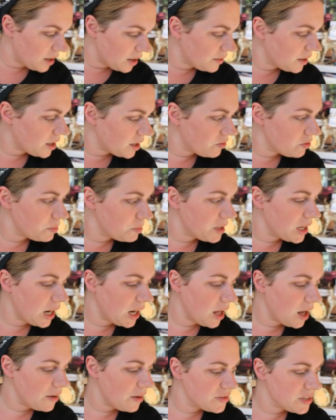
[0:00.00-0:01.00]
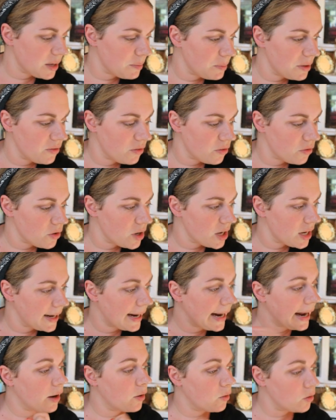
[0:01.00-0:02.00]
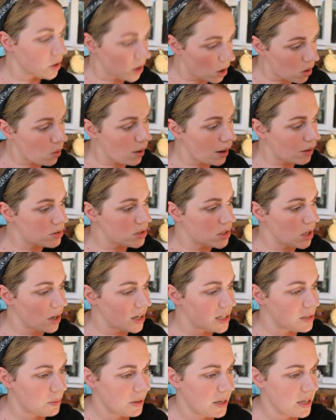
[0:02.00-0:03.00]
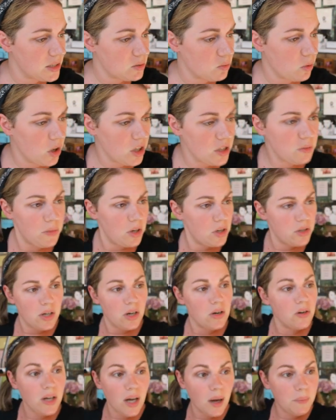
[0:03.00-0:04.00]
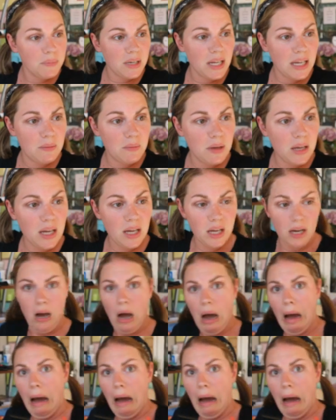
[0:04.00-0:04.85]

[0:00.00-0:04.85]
then everybody laughs at me for freaking out. Go outside, please, wasp. No, don't come near me.